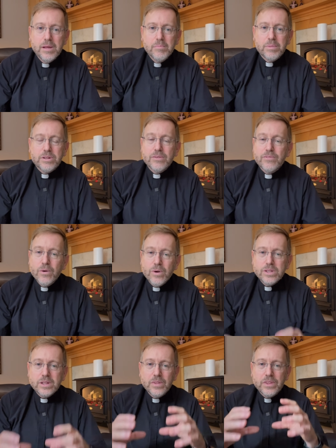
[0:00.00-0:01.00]
But to
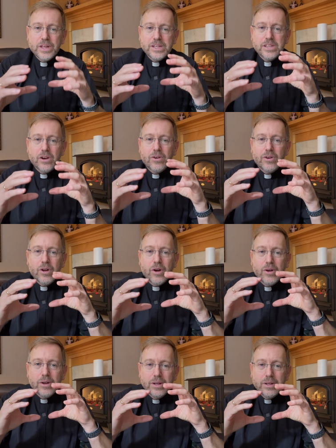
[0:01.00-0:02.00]
focus on the things that are in
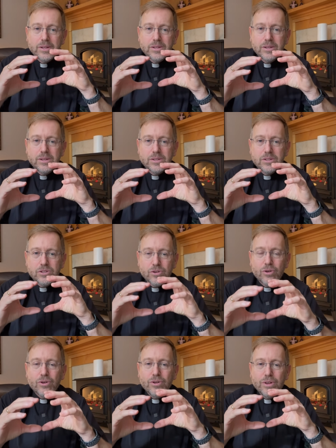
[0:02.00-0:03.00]
our
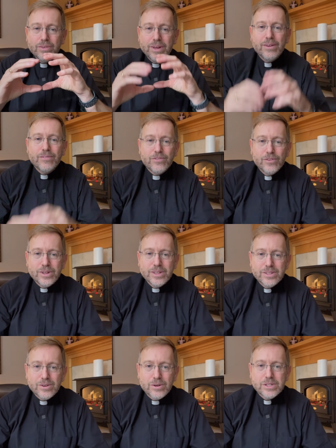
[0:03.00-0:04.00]
circle of
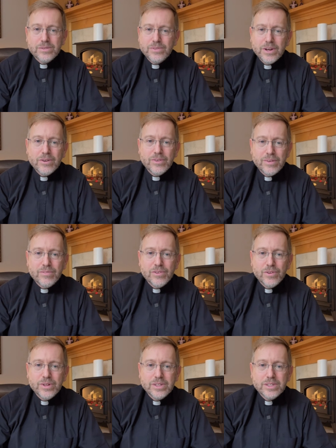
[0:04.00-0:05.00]
influence, or our sphere of
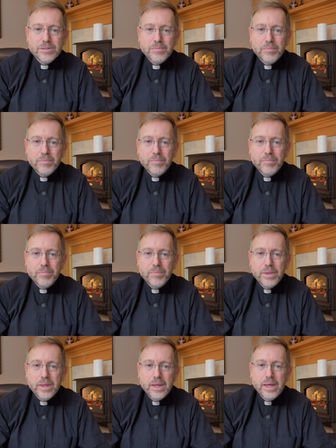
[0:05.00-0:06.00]
influence,
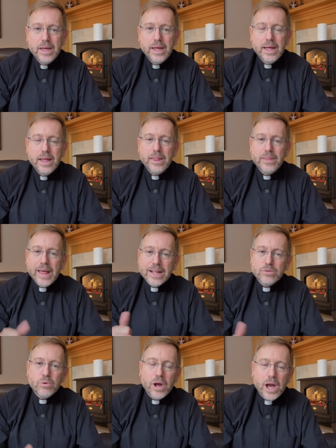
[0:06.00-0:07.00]

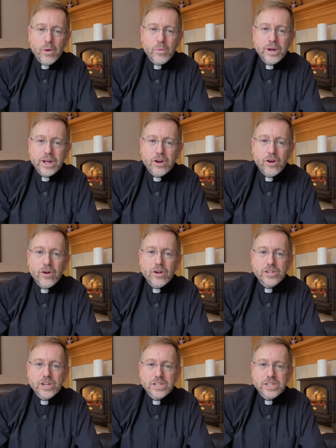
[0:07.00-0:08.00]
that's where I would
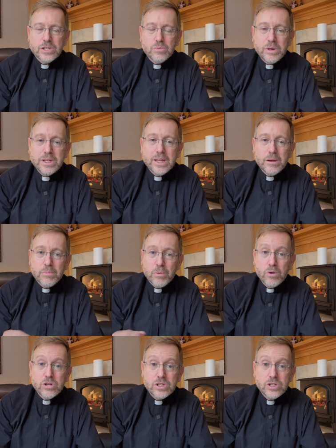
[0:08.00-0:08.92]
encourage us as we then approach